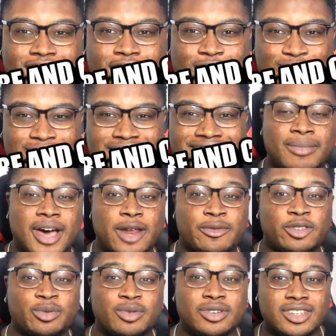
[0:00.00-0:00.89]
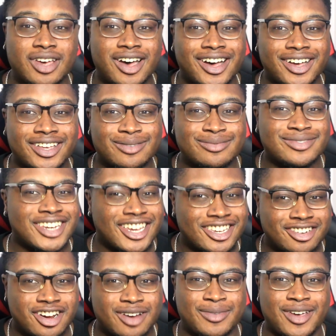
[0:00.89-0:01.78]
Charming. My name is Prince Ahawkum.
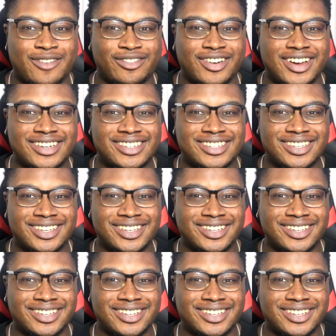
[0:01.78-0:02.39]
Stay charming, my friends.